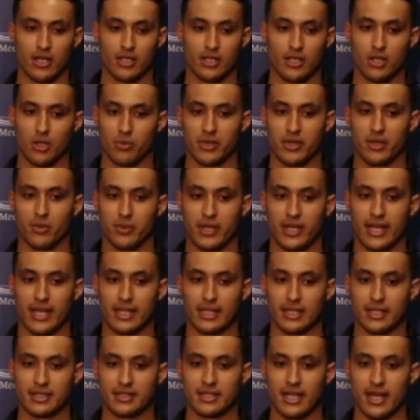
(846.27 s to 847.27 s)
You know, we
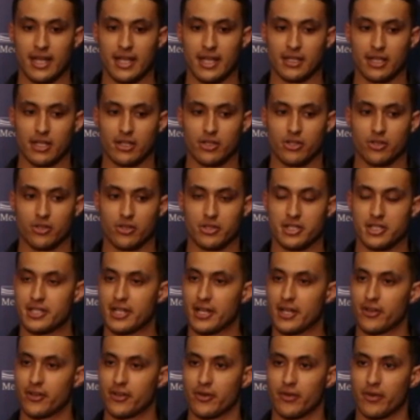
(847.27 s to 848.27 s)
can't let that, you know,
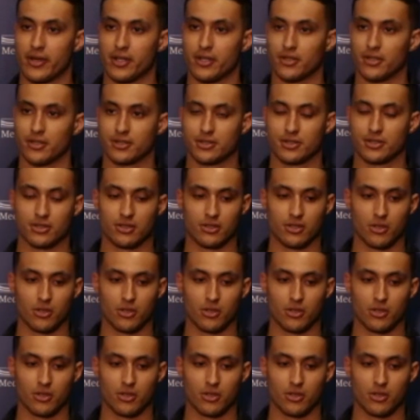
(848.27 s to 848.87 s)
deteriorate us.